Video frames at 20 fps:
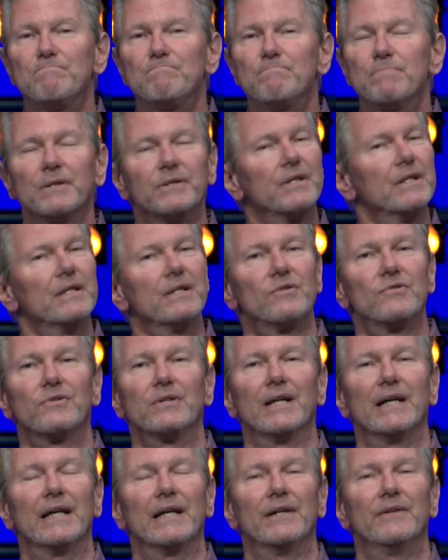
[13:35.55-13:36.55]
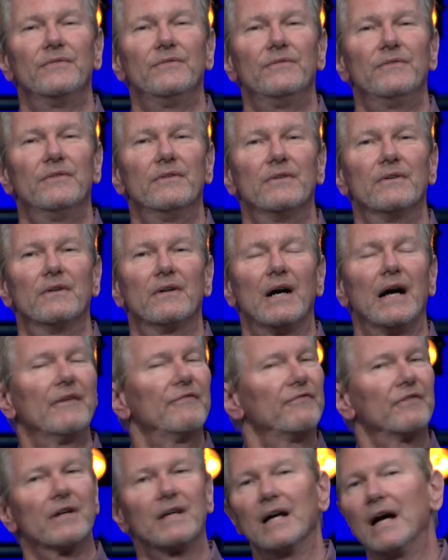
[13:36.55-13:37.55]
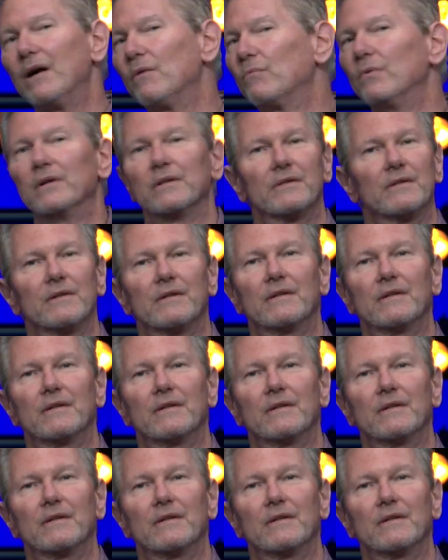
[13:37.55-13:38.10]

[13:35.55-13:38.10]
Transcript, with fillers: but then he said, I forgot what